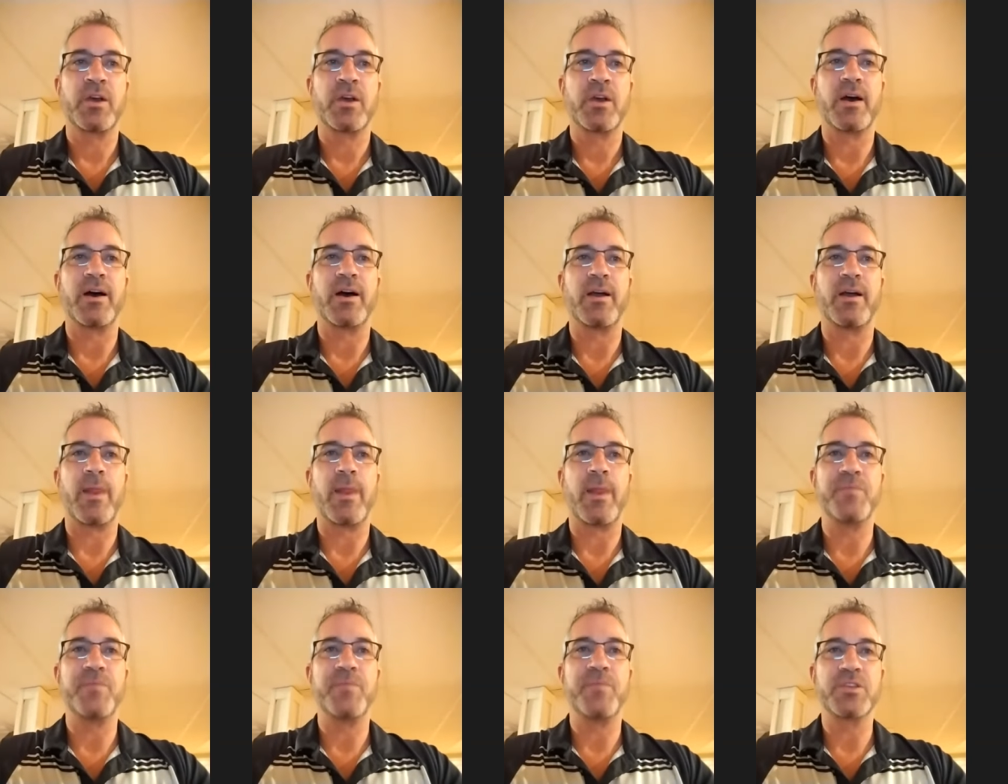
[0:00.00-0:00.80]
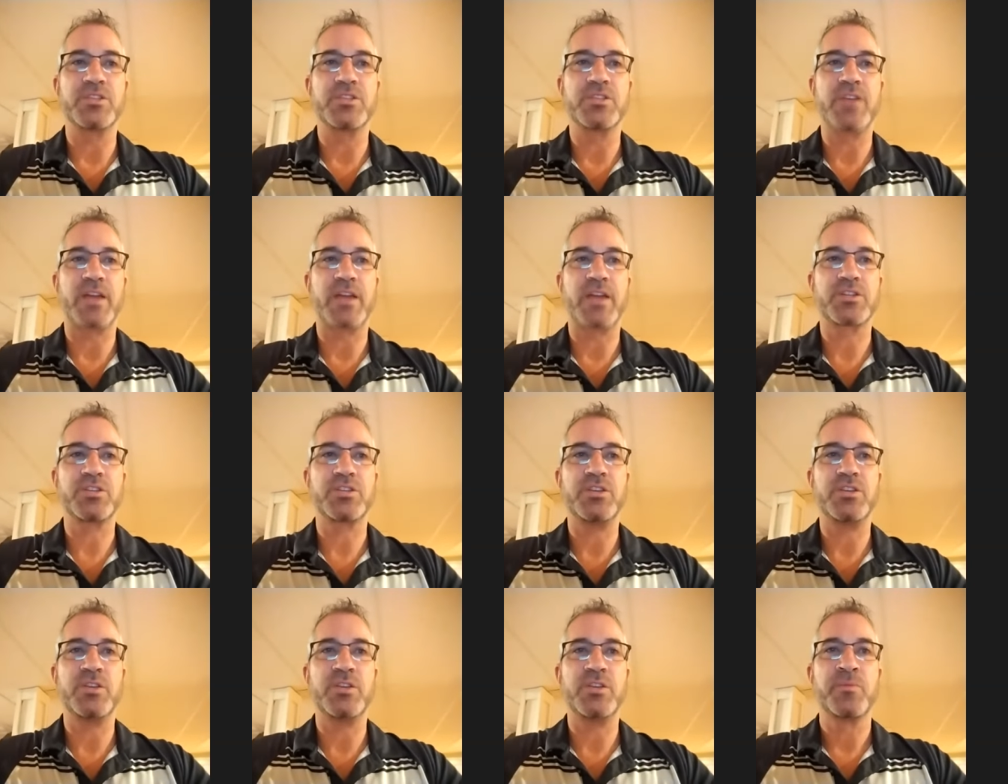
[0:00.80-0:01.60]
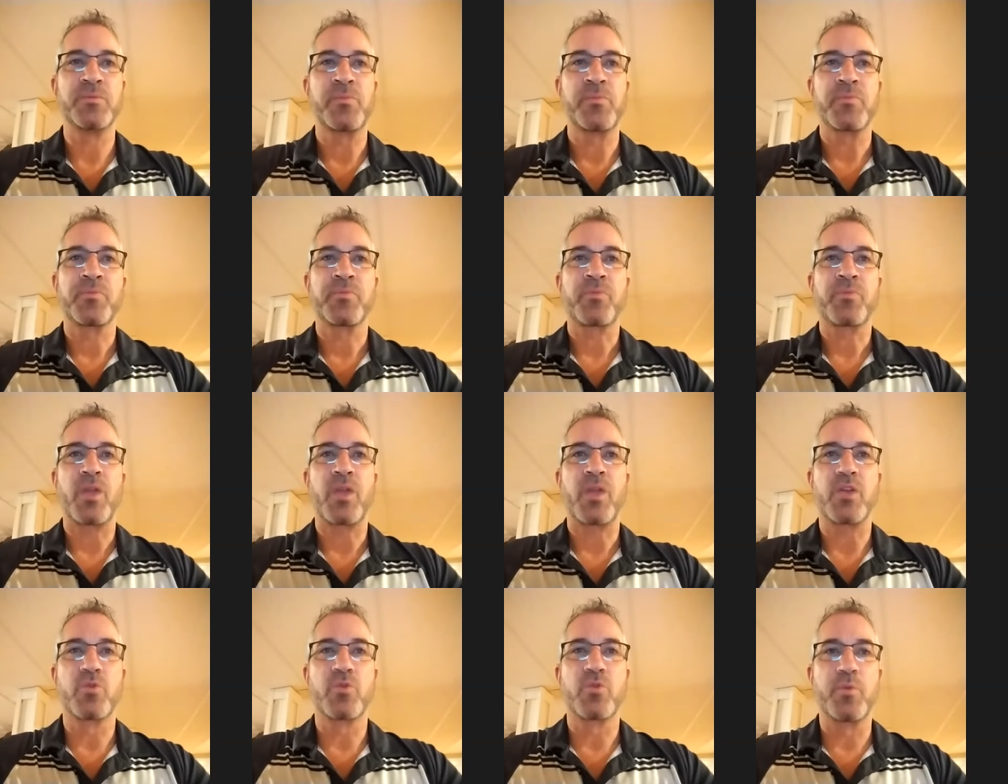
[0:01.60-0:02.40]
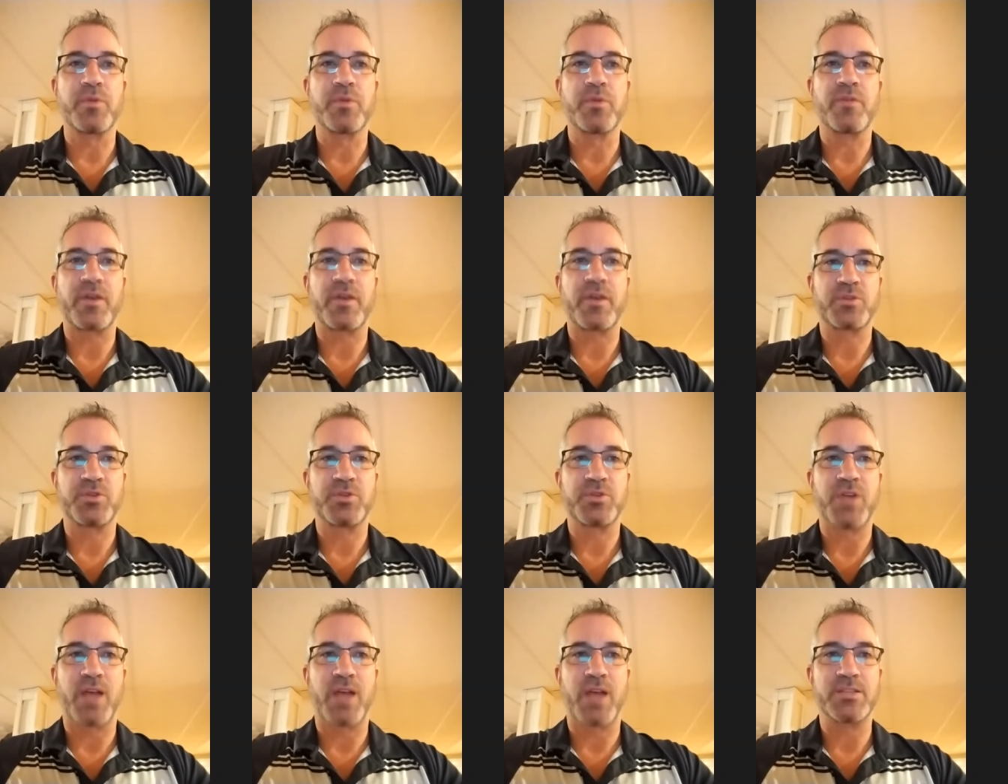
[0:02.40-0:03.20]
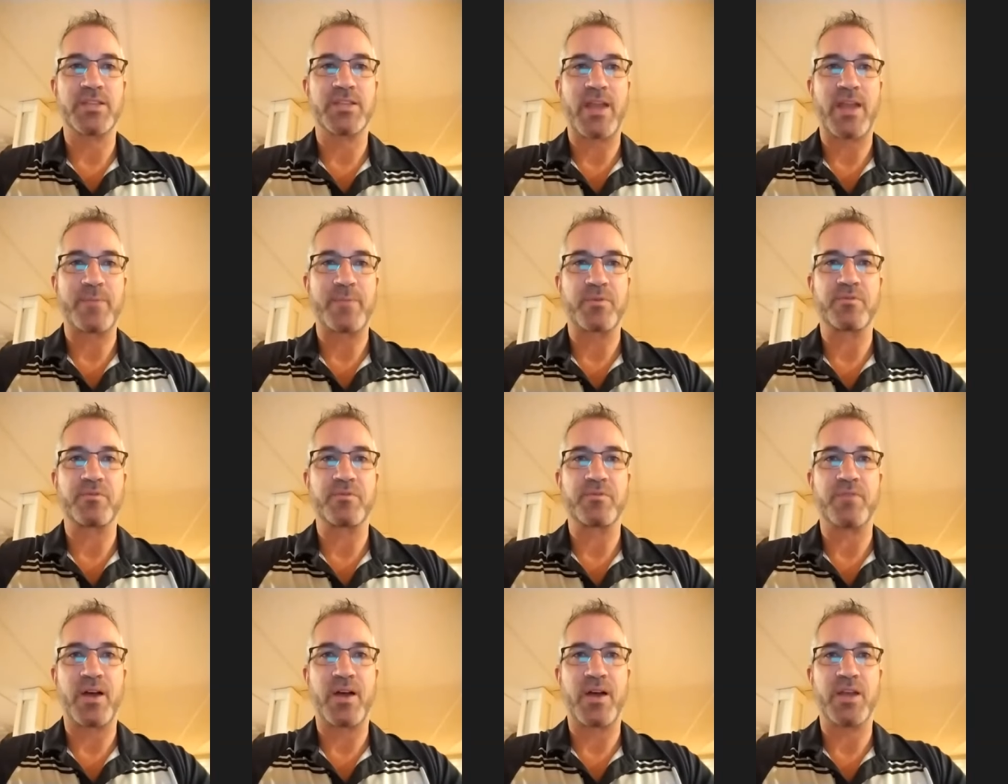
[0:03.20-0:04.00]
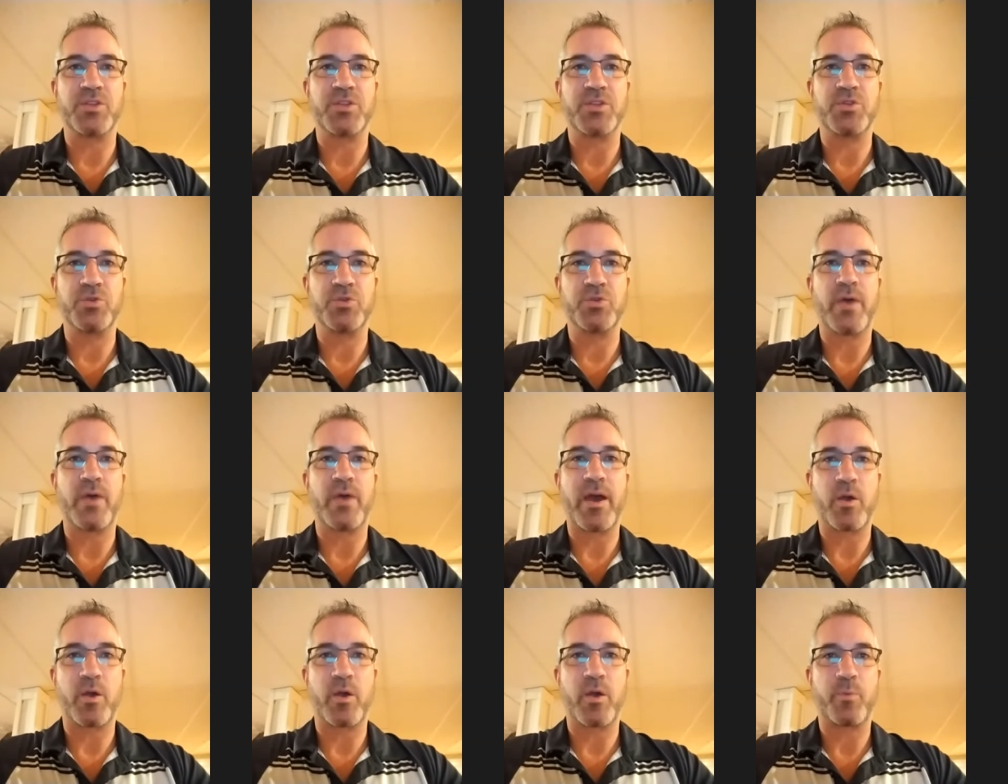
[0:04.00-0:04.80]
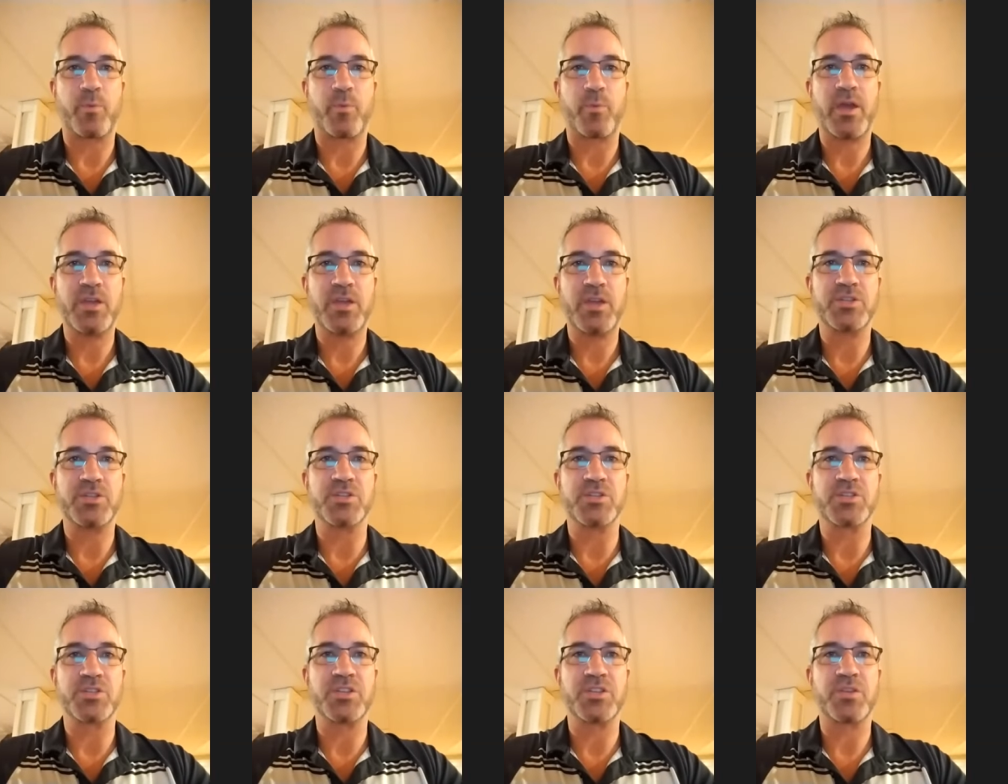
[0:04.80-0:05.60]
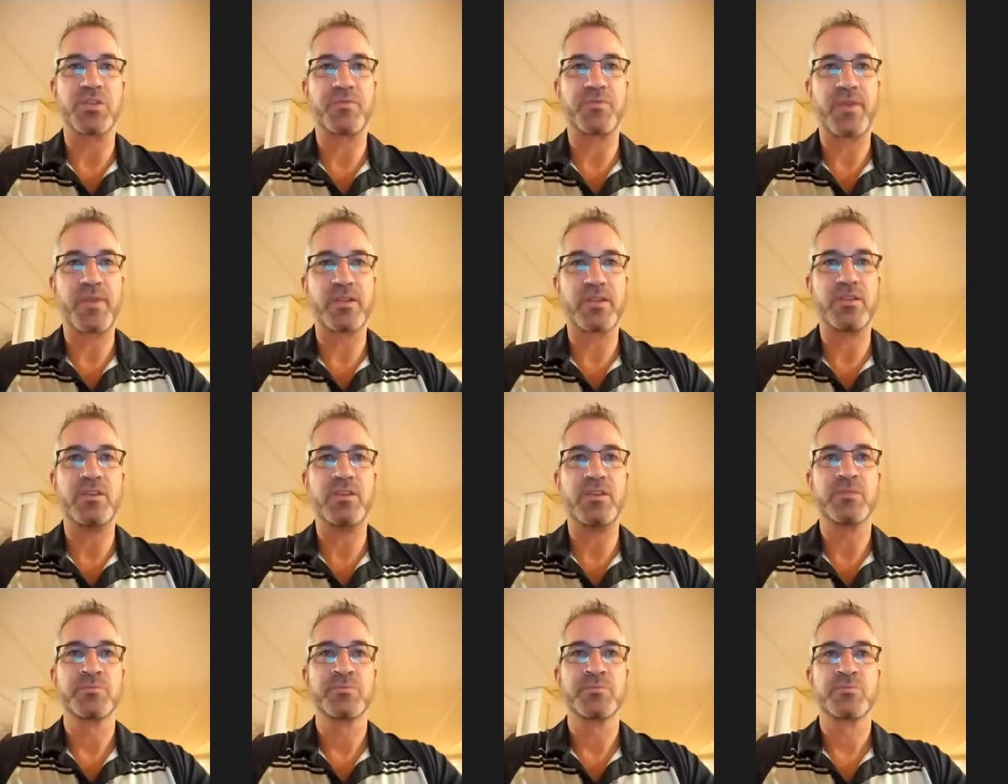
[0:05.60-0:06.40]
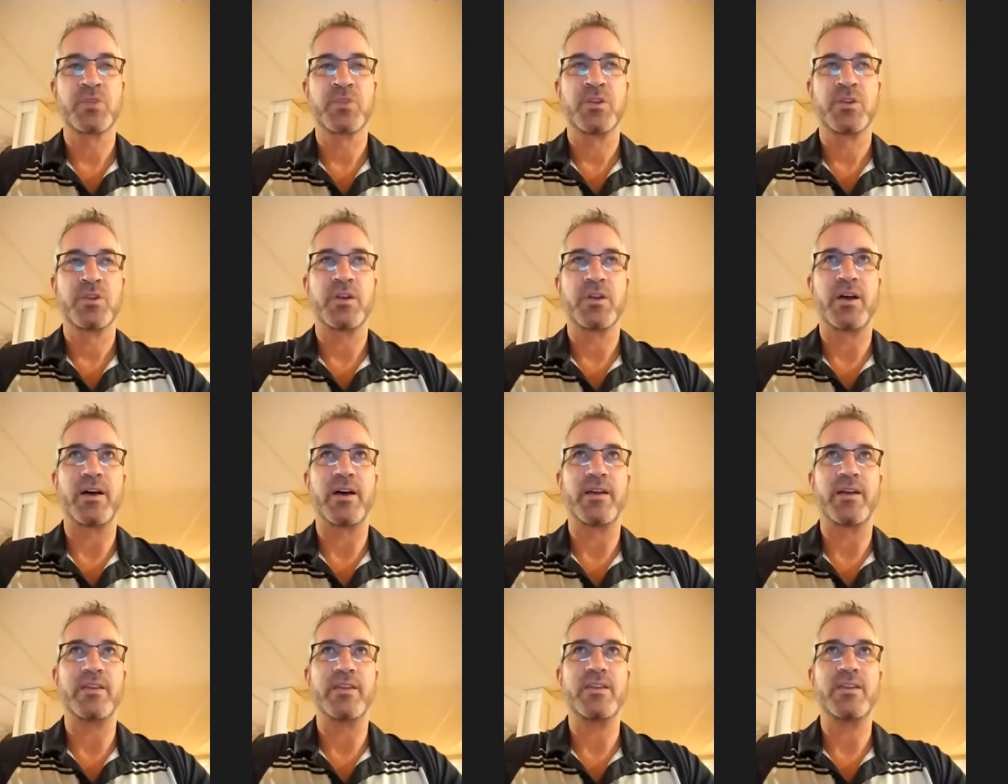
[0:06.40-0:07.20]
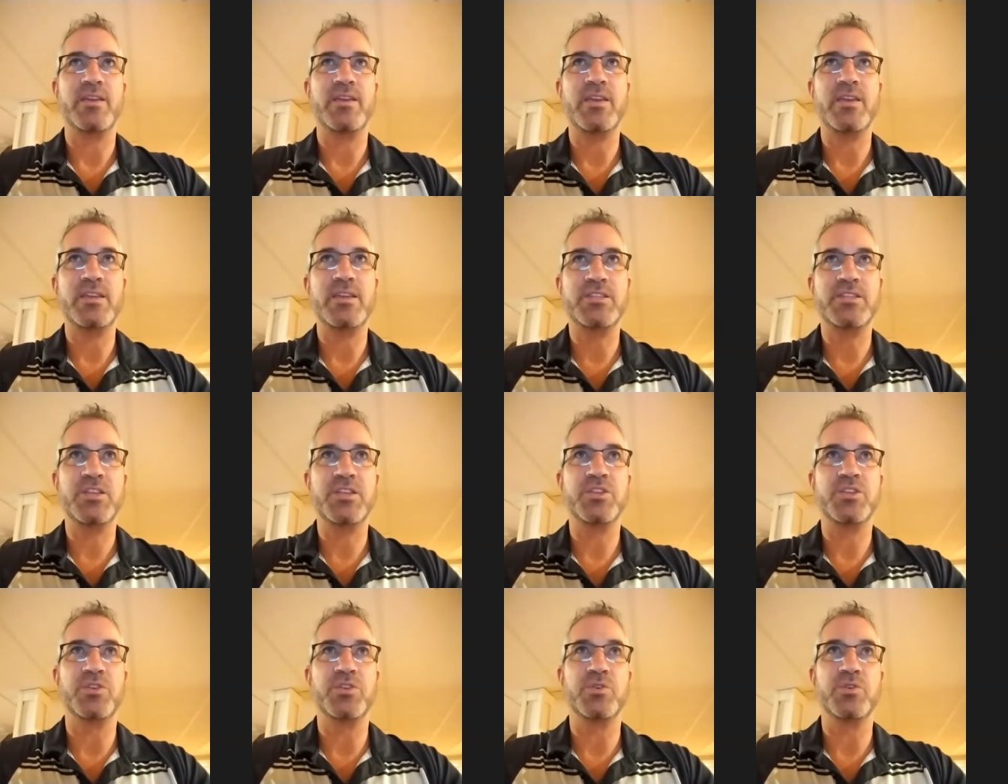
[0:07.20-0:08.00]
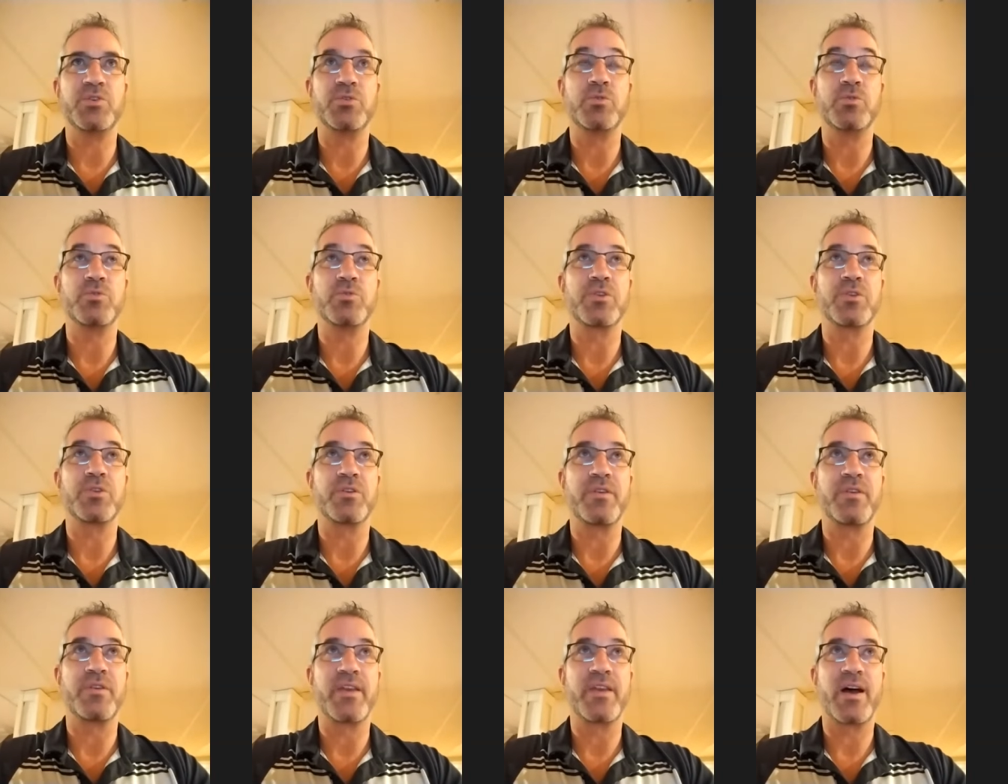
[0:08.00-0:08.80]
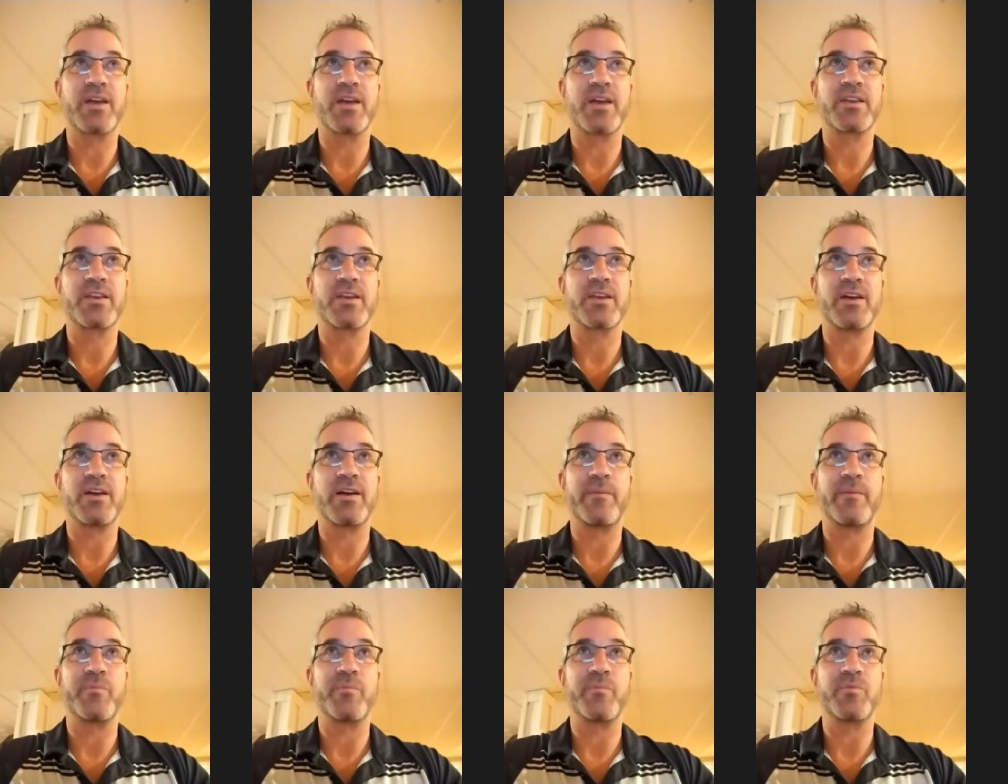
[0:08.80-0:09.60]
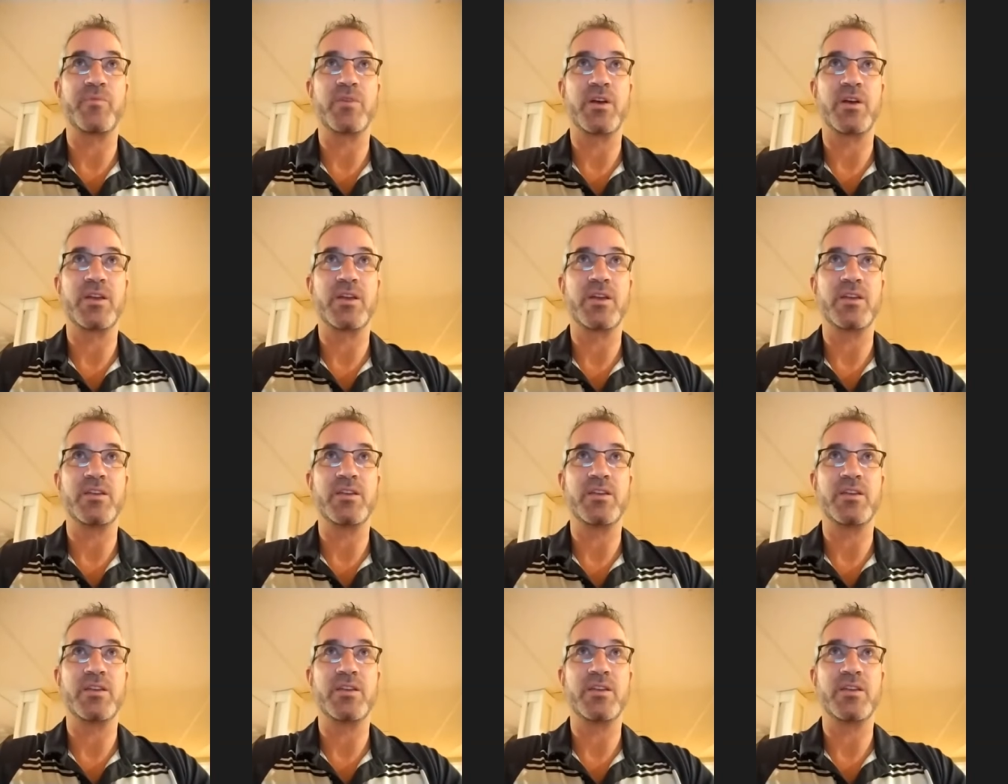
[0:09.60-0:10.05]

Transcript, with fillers: Uh, this is actually a grouping of exercises that I provide to our patients, and they're fairly uh, easy to do. They're not um, uh,